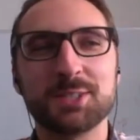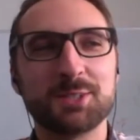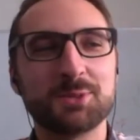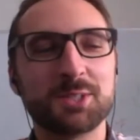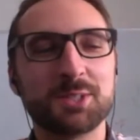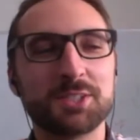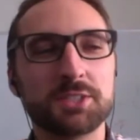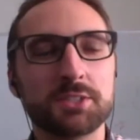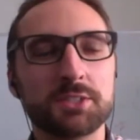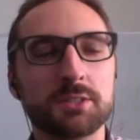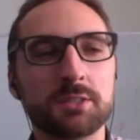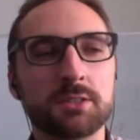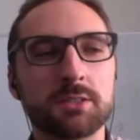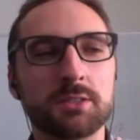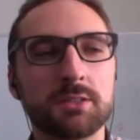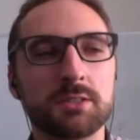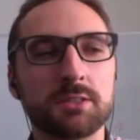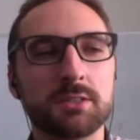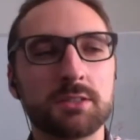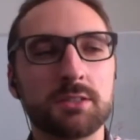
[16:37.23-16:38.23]
Good
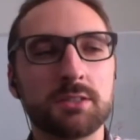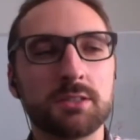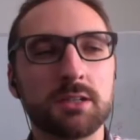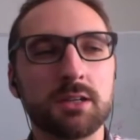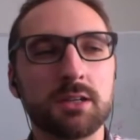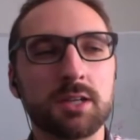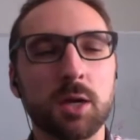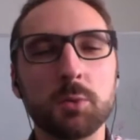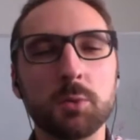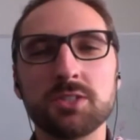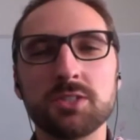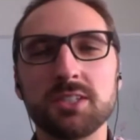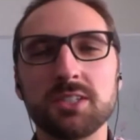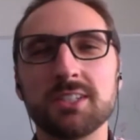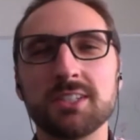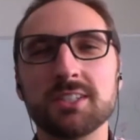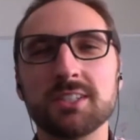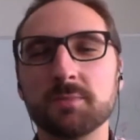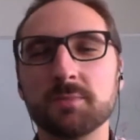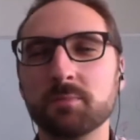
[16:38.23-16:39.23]
question. I would
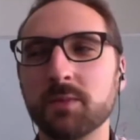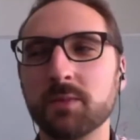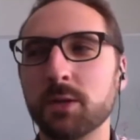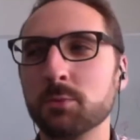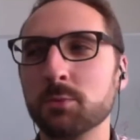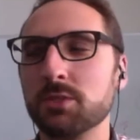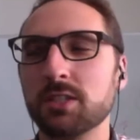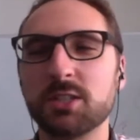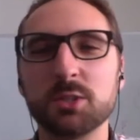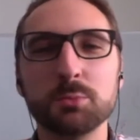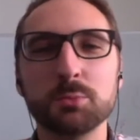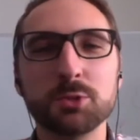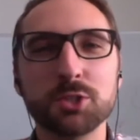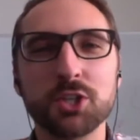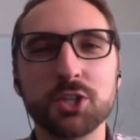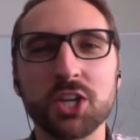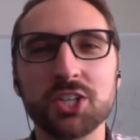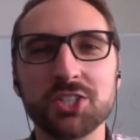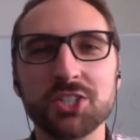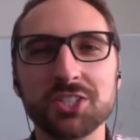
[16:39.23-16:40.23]
say
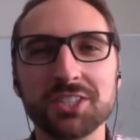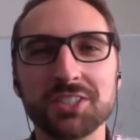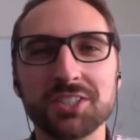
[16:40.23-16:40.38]
communication.